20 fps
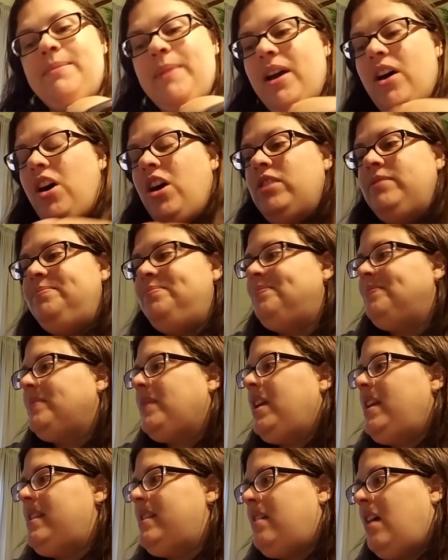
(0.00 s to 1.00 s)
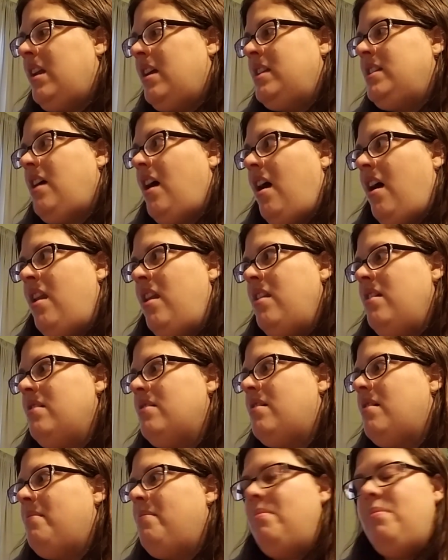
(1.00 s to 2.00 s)
my haul. It's not a ton,
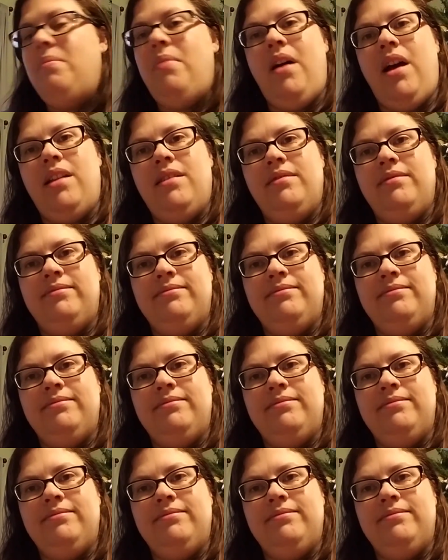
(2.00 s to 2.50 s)
but